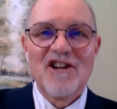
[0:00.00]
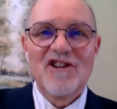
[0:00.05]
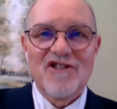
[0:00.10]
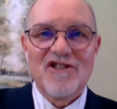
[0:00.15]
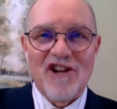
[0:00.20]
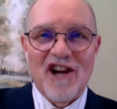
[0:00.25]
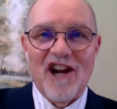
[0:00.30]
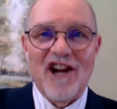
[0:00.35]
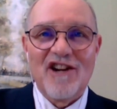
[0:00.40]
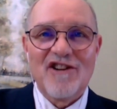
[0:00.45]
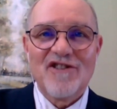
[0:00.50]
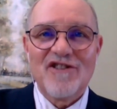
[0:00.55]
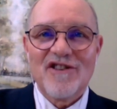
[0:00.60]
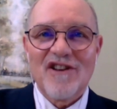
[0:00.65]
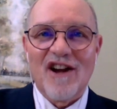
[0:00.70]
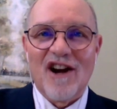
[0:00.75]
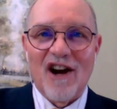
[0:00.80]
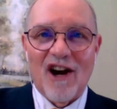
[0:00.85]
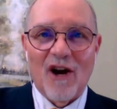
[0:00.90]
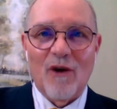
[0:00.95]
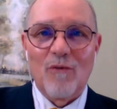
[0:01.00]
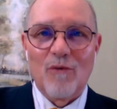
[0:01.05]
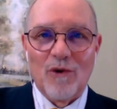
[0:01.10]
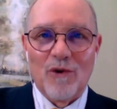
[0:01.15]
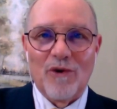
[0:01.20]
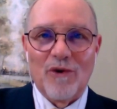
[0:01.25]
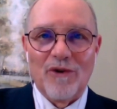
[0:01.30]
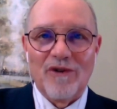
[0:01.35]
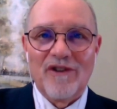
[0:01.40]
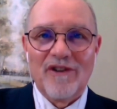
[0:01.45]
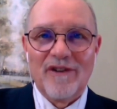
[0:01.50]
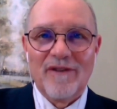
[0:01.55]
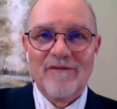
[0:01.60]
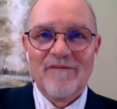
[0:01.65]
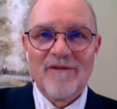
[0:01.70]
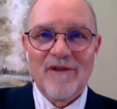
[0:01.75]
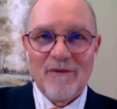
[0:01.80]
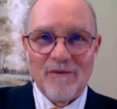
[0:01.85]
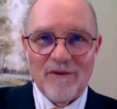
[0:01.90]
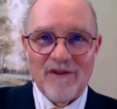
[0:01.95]
change our world
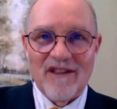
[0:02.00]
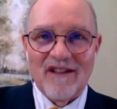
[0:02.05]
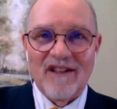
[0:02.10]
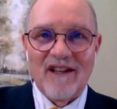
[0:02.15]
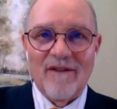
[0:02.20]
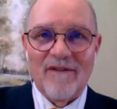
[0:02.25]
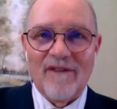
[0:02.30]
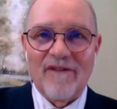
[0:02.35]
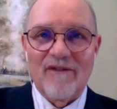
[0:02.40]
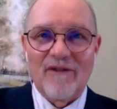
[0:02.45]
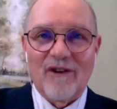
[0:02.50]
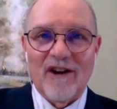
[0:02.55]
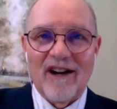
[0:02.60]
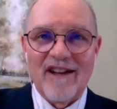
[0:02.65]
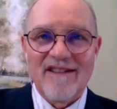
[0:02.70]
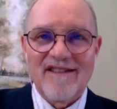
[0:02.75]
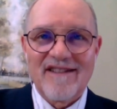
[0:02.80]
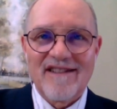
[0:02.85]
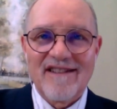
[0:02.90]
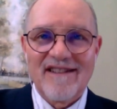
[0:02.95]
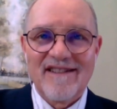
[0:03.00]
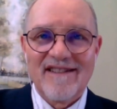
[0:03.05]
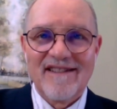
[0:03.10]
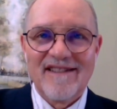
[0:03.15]
with the love of Christ.